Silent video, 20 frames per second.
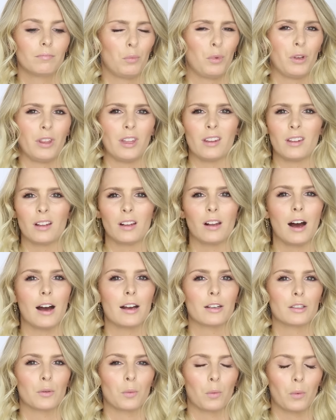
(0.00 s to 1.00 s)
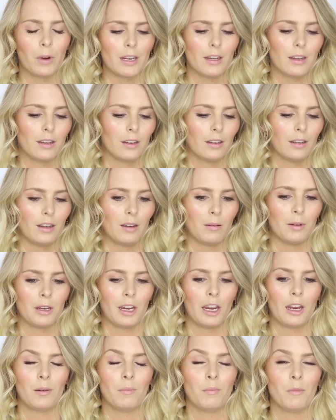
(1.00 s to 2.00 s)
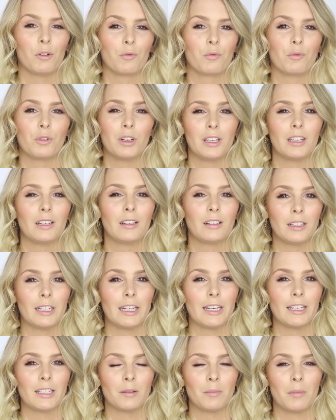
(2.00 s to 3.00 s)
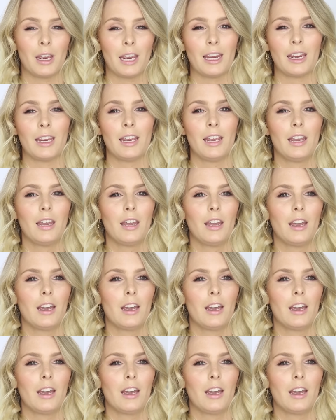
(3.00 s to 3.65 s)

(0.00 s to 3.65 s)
within the last week, it became really clear to me